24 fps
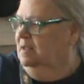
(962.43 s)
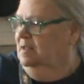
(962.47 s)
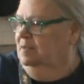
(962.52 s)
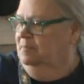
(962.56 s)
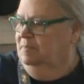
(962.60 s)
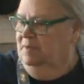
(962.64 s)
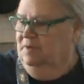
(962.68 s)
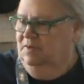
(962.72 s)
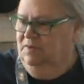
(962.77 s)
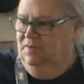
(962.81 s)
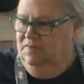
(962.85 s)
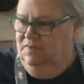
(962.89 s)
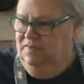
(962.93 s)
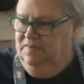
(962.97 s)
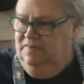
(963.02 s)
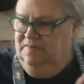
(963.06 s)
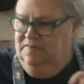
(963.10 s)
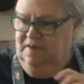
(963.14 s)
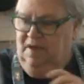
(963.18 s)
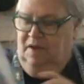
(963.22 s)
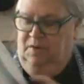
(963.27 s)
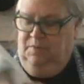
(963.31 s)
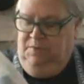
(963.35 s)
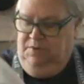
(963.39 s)
I'm gonna use
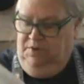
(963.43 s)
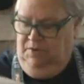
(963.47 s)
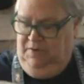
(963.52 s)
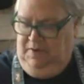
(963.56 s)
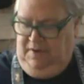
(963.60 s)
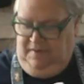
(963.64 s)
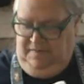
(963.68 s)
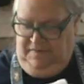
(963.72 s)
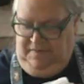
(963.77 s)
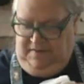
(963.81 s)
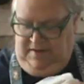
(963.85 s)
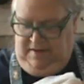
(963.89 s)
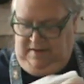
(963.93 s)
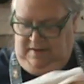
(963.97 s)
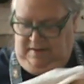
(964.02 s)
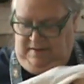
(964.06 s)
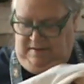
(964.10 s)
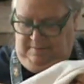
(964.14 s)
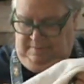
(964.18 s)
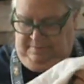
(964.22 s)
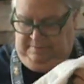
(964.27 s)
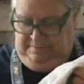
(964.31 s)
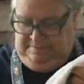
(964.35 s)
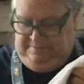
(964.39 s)
this towel, when you have
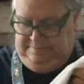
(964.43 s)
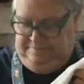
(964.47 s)
a,